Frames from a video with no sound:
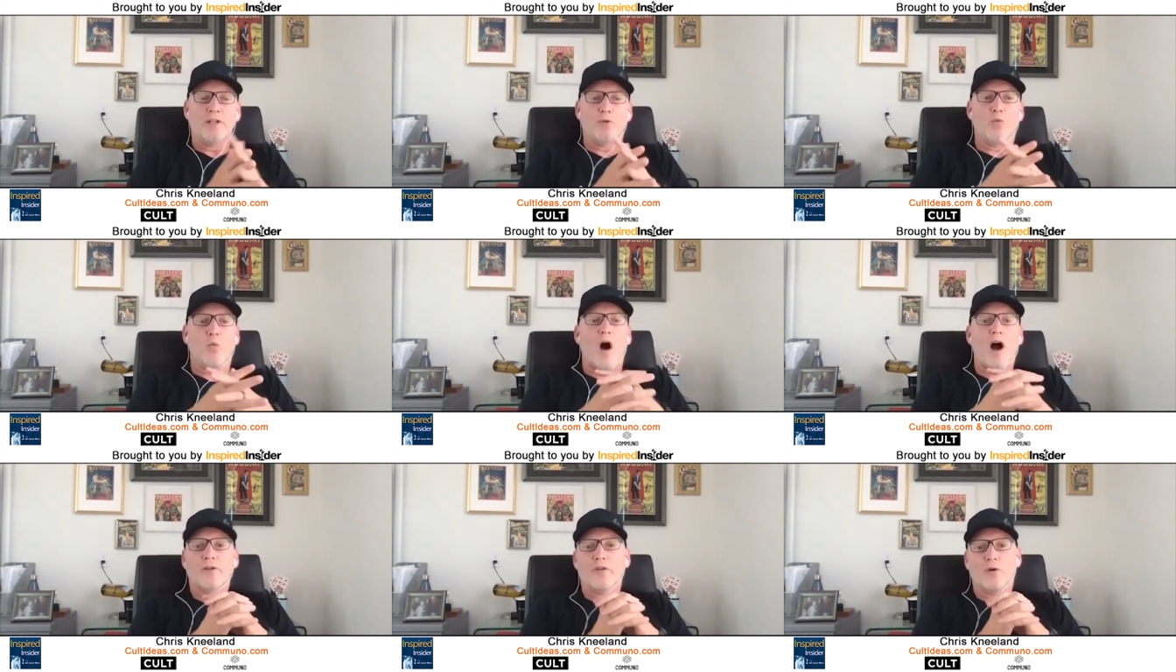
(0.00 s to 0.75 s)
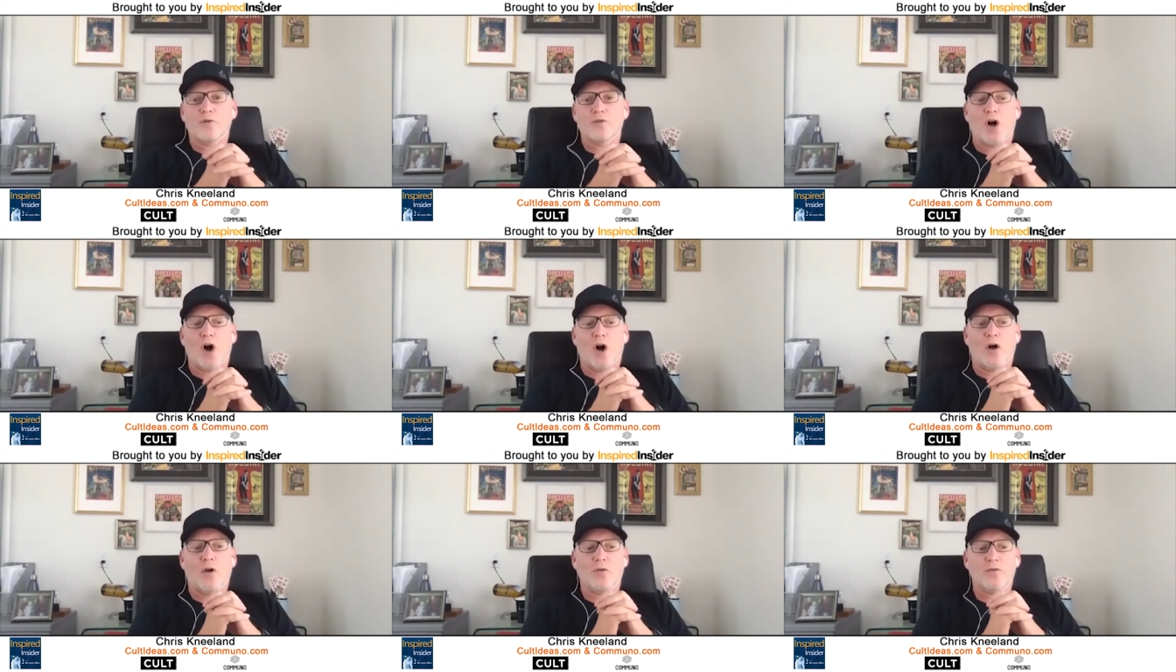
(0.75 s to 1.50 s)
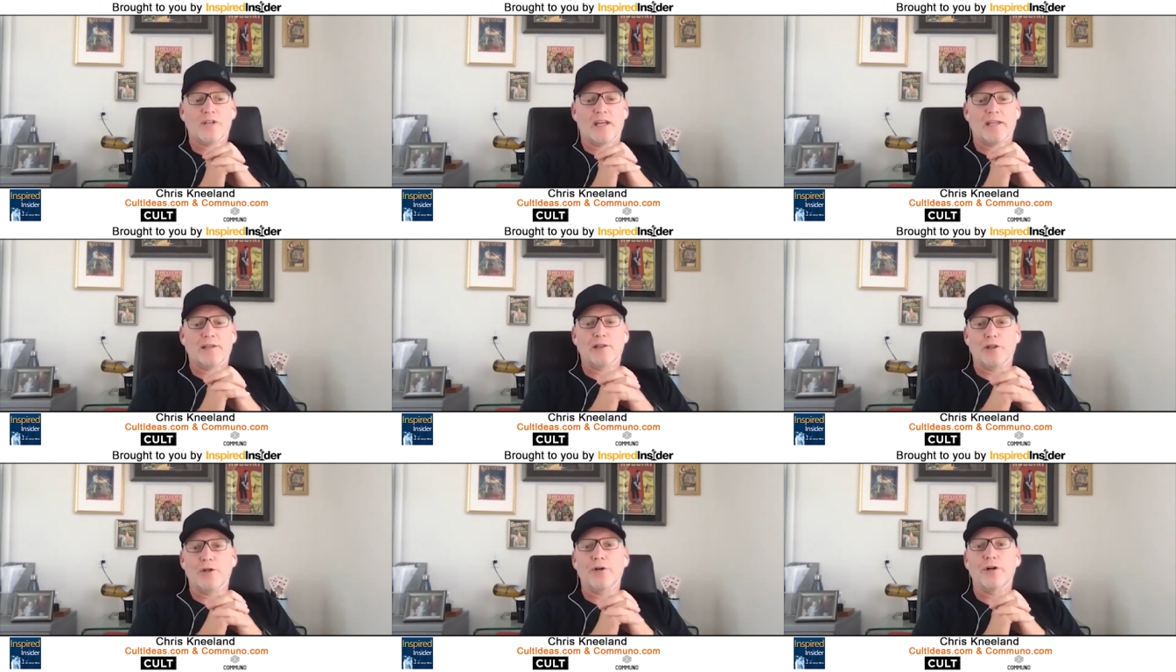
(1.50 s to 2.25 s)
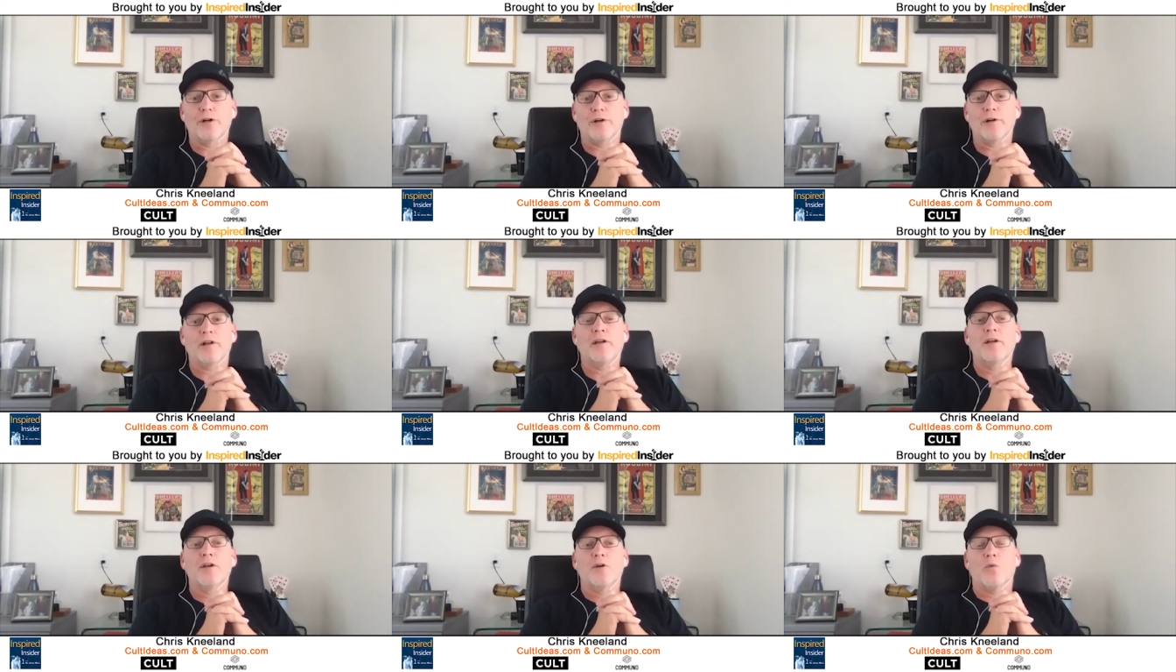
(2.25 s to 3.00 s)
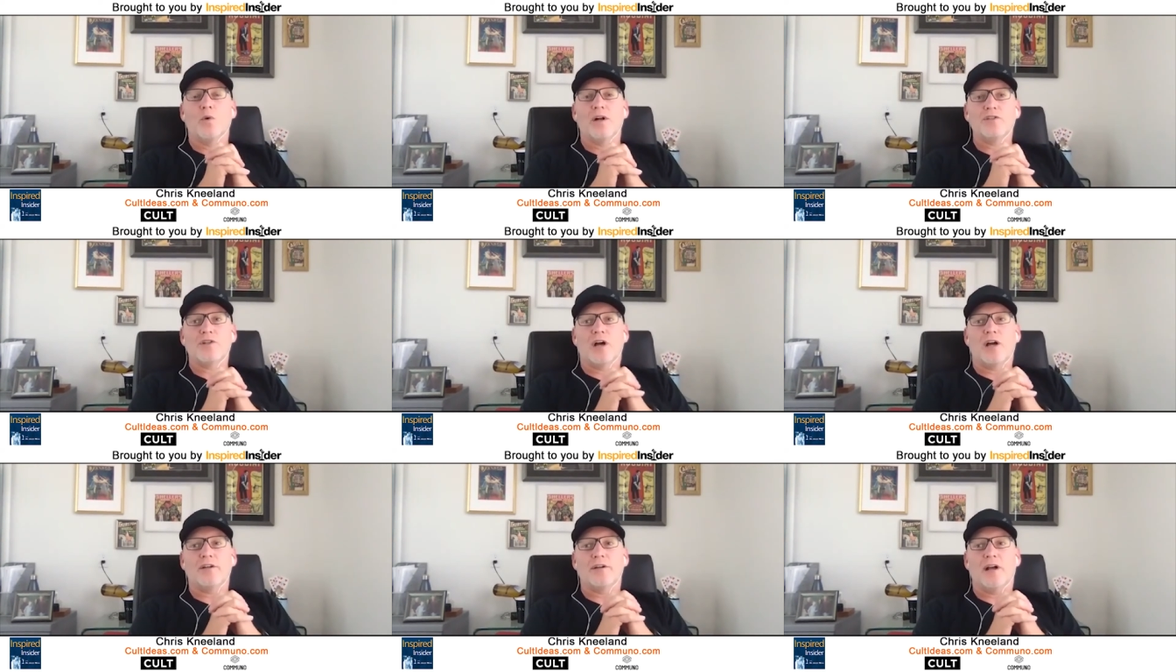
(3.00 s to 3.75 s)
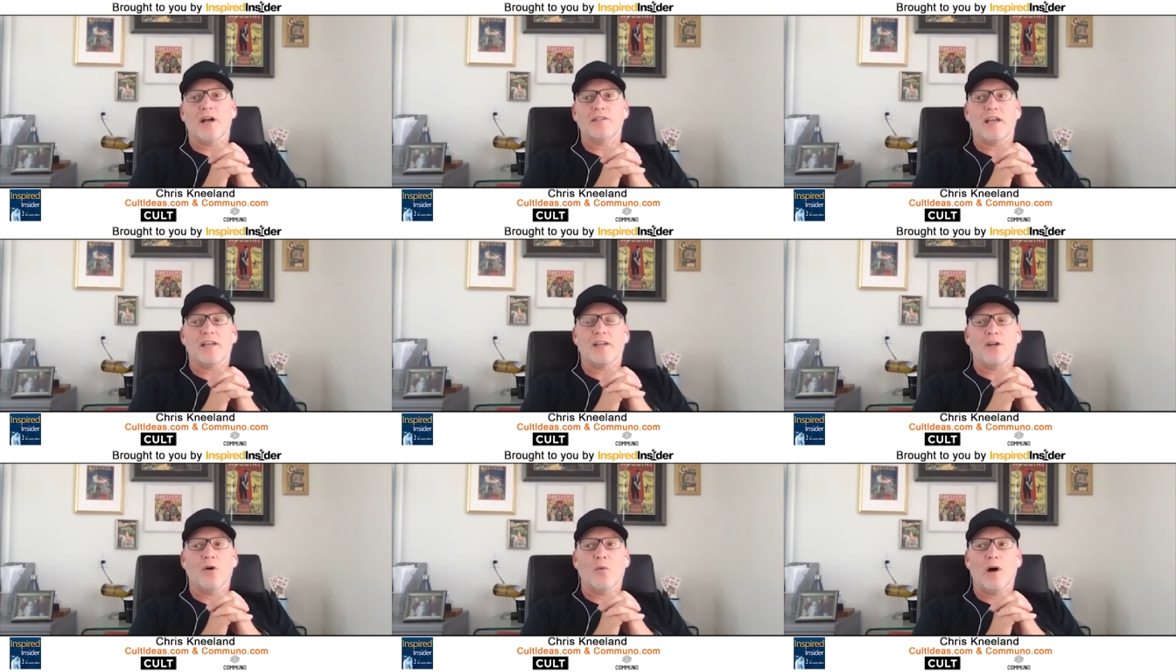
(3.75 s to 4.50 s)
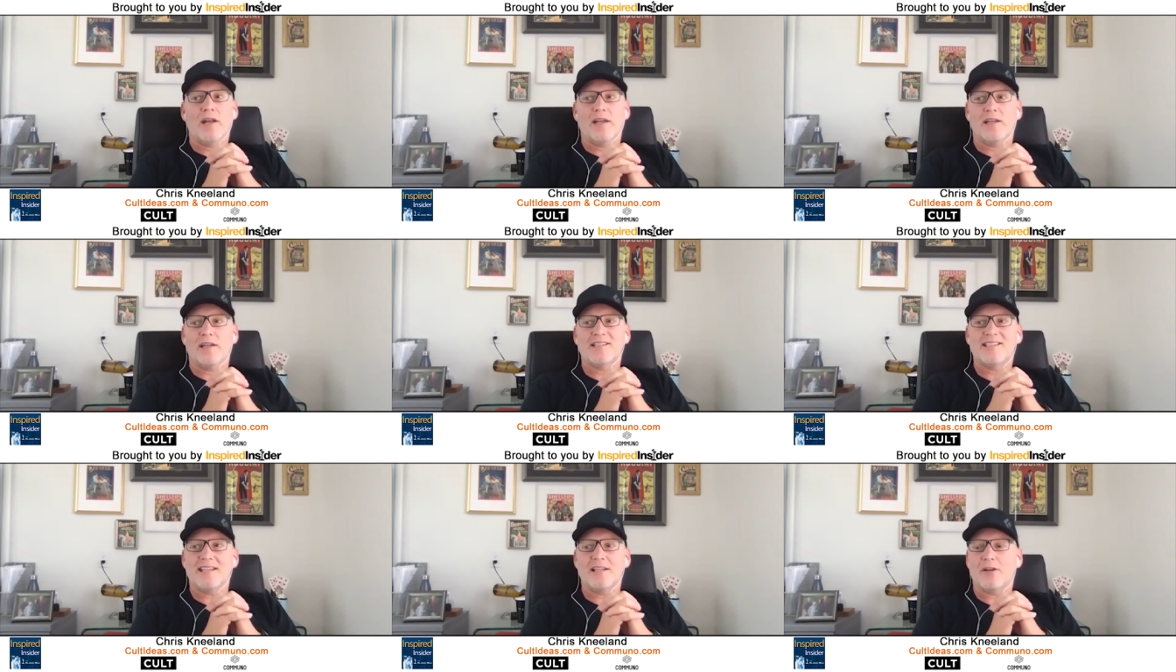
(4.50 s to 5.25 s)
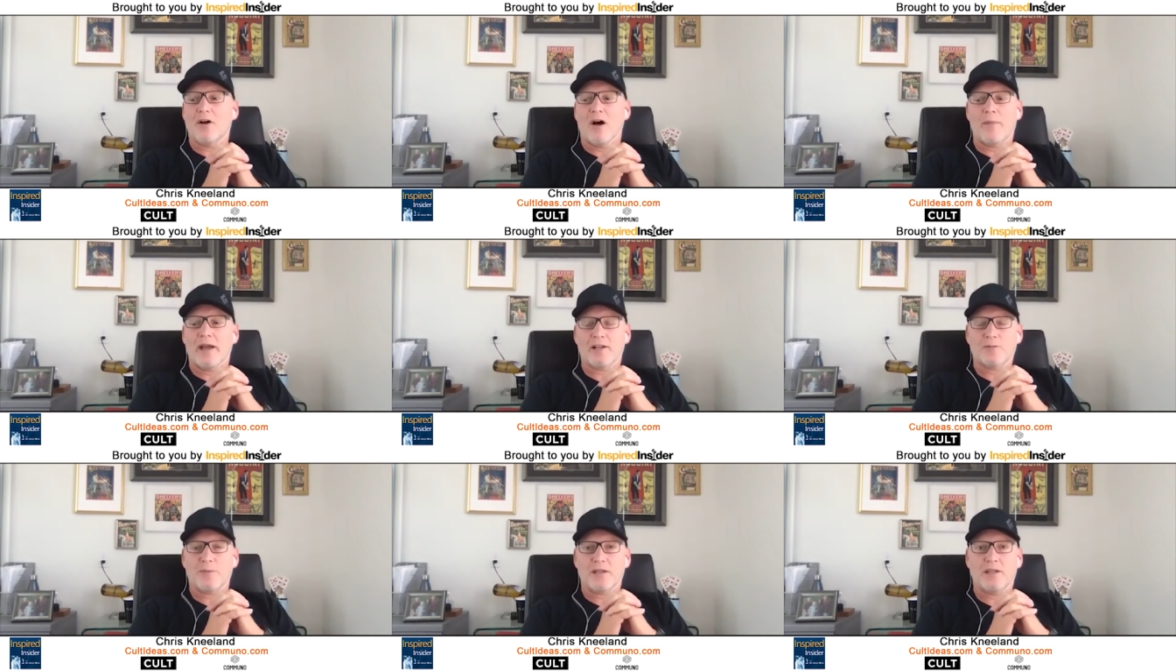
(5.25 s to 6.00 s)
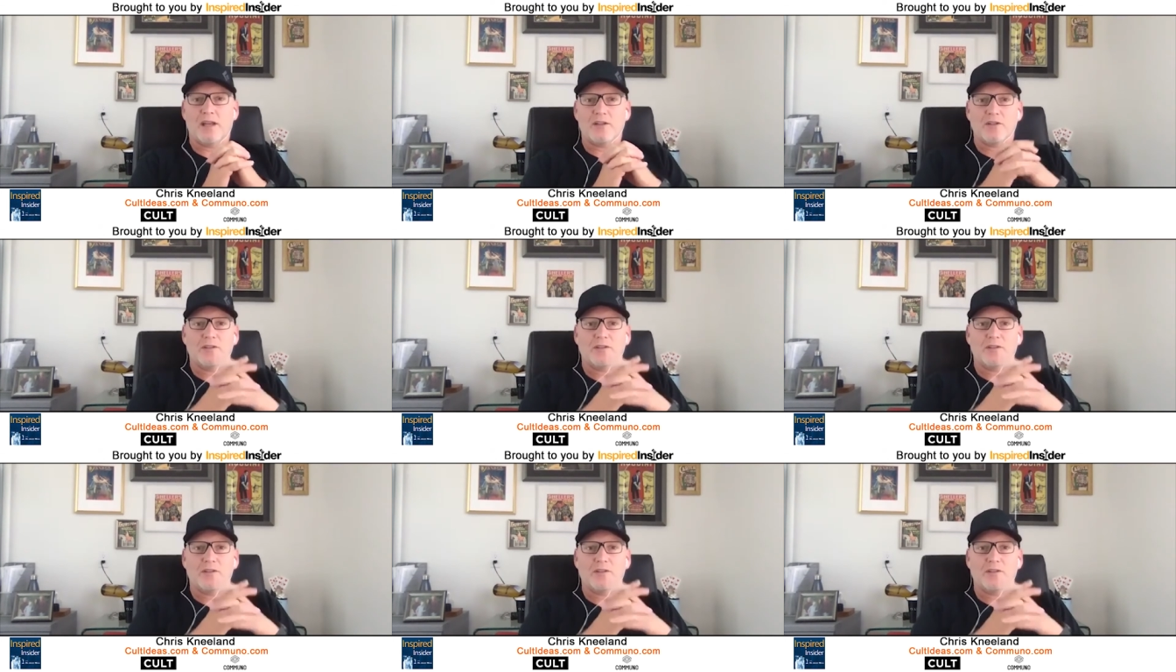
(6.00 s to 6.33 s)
walk those halls and learn what John Deere does. And you know what? It exceeded all my expectations.